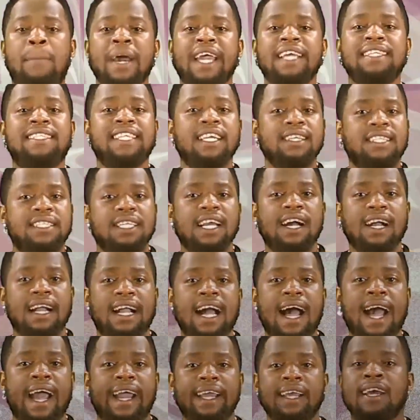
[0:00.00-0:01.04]
Beijing,
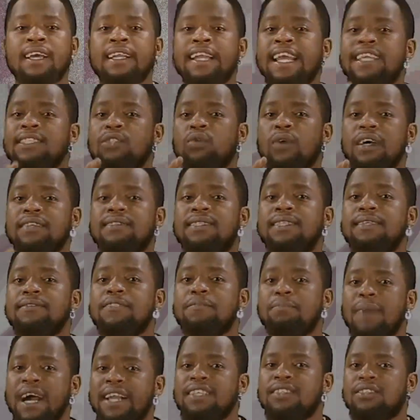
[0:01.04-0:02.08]
Shanghai, that's where Zim's
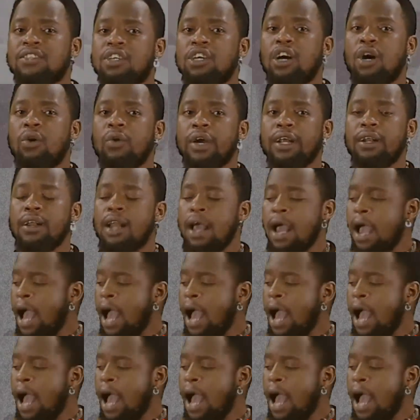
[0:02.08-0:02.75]
money is going.